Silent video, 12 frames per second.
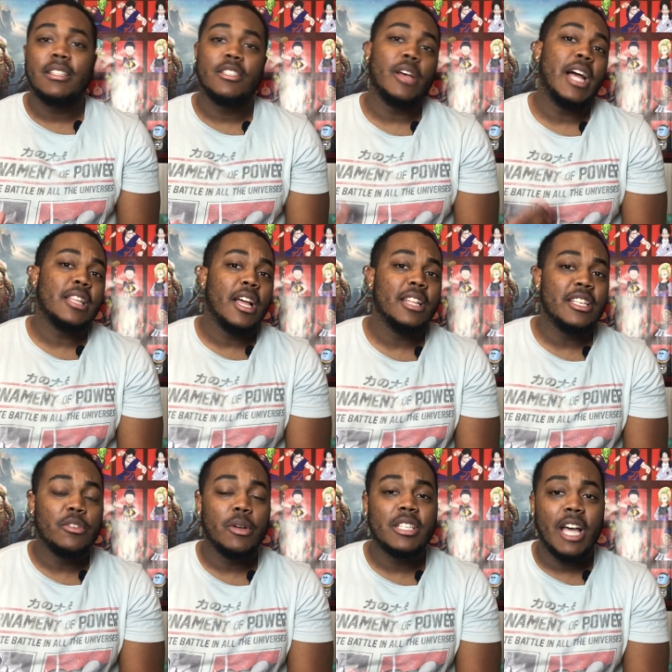So I thought, let's
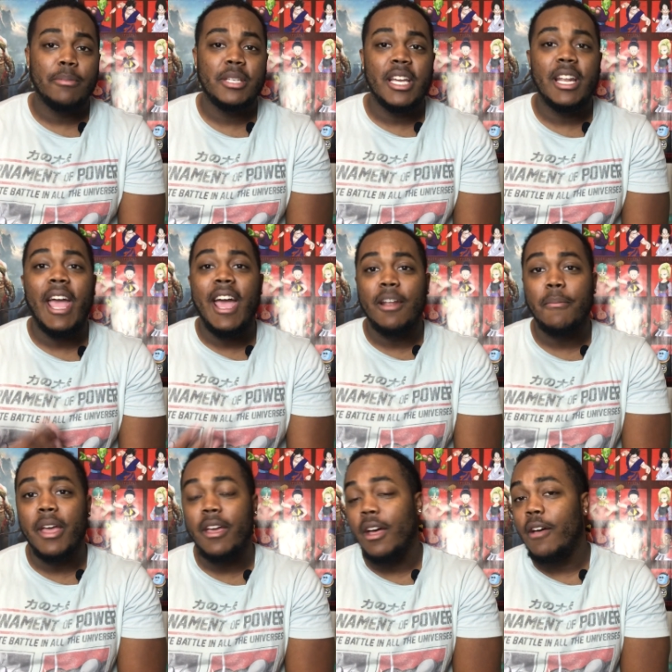do a top 10 anime
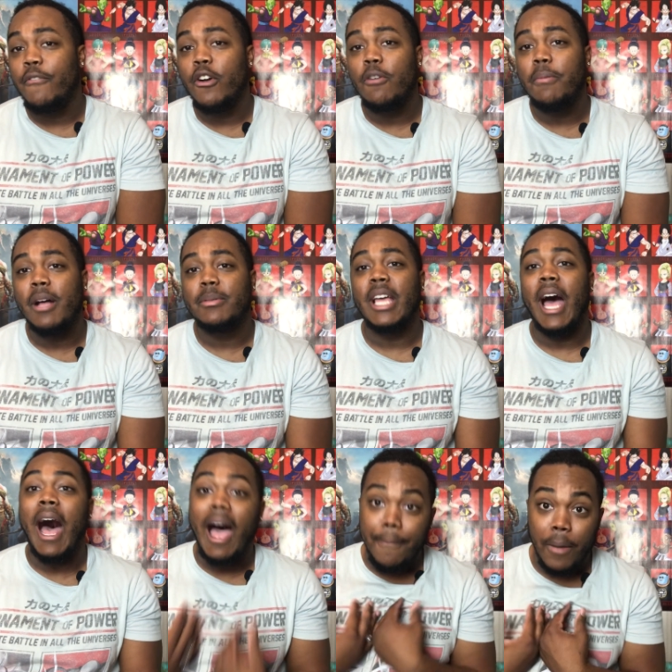Funko Pops that
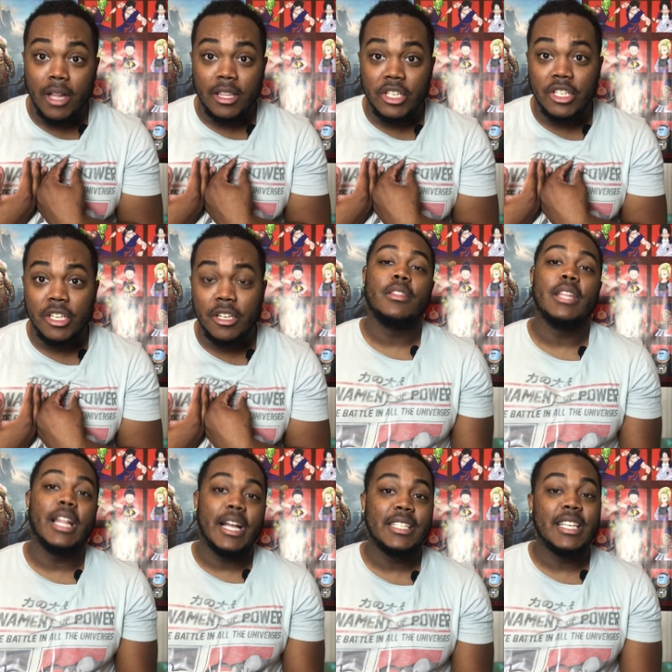I bought this year. Now,
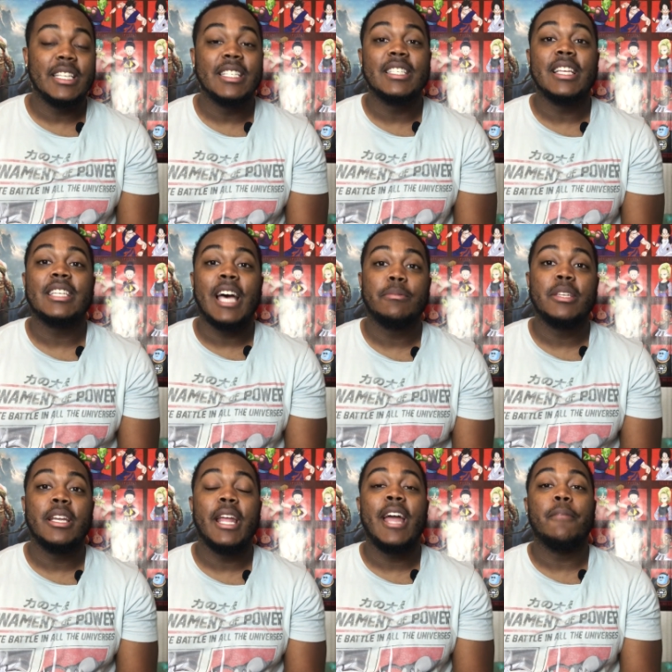like I said, this is a top
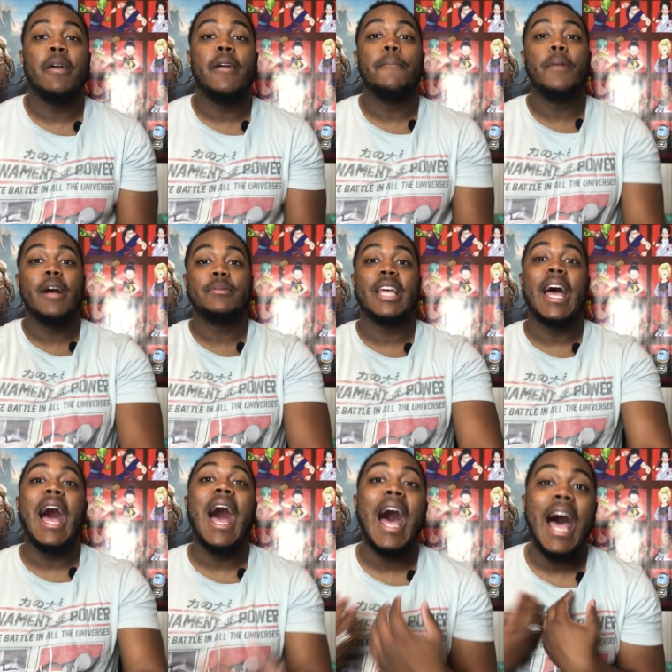10 anime Pops that
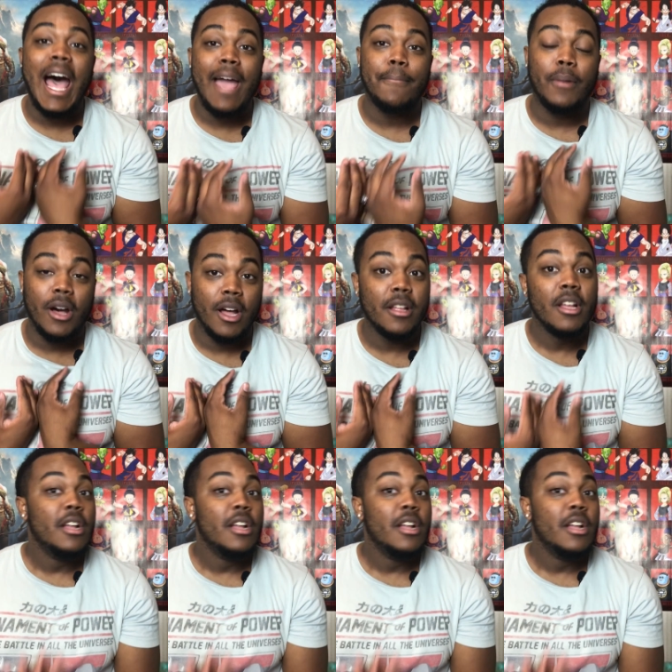I bought.